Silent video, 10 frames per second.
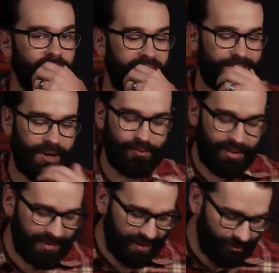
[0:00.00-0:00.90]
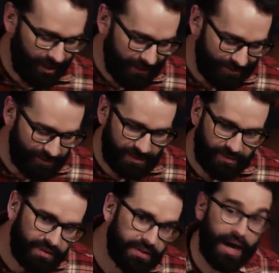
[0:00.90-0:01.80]
That's why women, they don't want
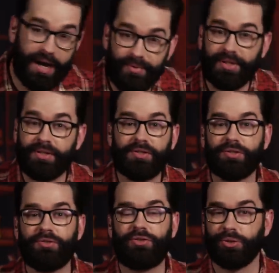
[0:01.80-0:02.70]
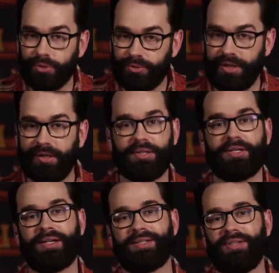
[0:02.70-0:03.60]
diamonds and jewelry and all this
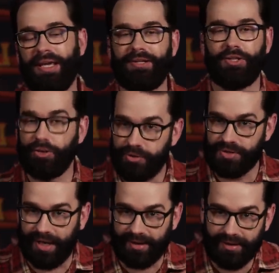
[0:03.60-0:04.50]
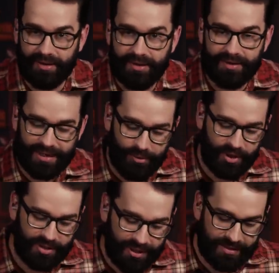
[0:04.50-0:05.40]
kind of stuff. You can't use that. They
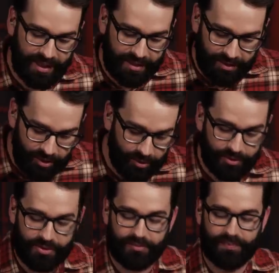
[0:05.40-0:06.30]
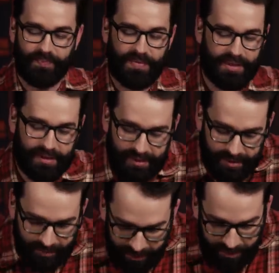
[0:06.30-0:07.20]
want things they can use.
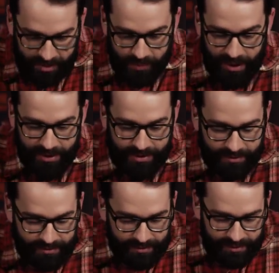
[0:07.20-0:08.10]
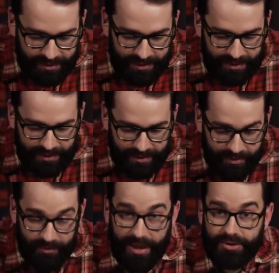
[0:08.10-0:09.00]
Cleaning supplies.
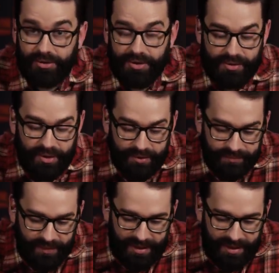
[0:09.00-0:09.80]
From Naturally It's Clean.